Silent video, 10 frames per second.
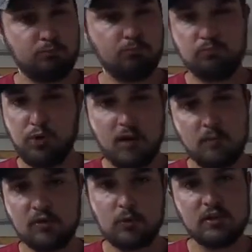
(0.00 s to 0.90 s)
probably
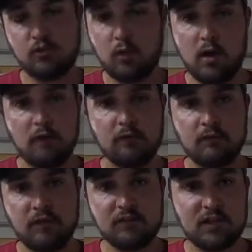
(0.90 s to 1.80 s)
between 12 and
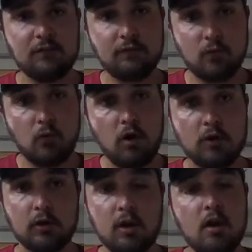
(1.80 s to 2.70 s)
15 foot of
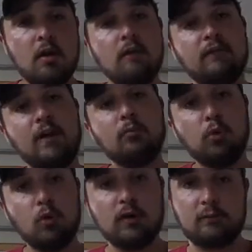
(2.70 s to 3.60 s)
water. Found
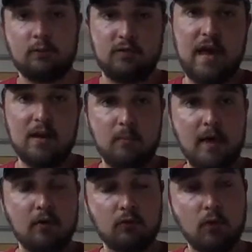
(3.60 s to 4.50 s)
points with that
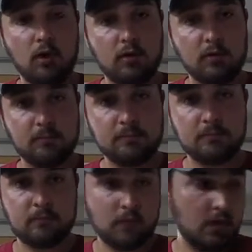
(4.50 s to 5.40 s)
amount of water,
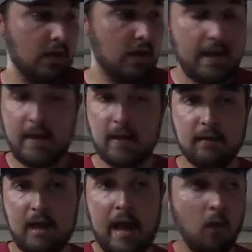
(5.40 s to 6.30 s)
and
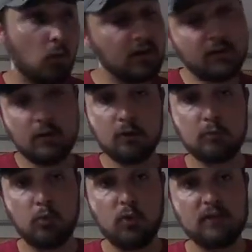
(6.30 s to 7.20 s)
I went to those
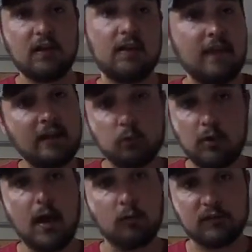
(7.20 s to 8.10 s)
points, and that's where
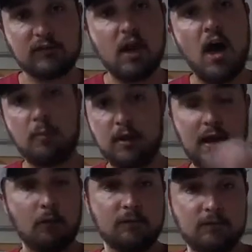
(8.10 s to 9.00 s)
I stop and I
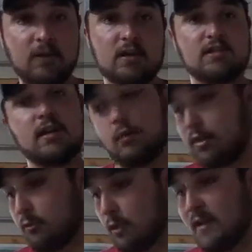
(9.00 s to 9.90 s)
would fish and I would
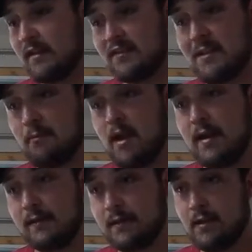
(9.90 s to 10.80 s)
throw that same
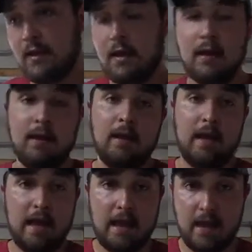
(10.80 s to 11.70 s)
bait,
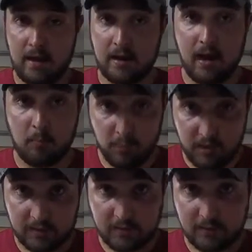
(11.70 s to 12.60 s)
and I got
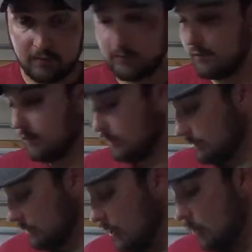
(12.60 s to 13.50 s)
bit.
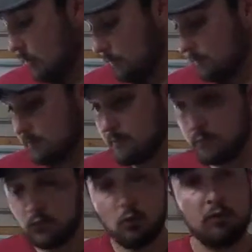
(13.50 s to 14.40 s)
So
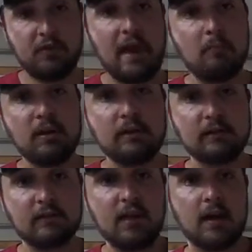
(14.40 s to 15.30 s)
with that being
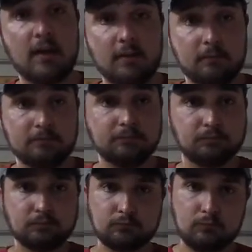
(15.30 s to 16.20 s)
said,
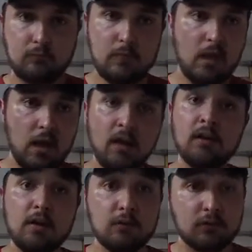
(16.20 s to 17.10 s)

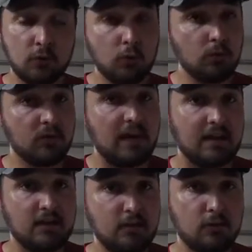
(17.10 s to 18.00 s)
another tool that
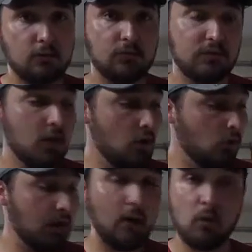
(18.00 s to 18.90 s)
I used
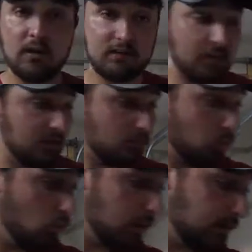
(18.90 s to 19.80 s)
when I went to these
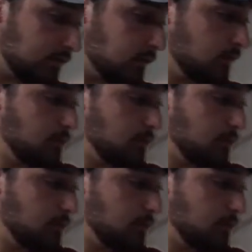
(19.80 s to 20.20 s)
points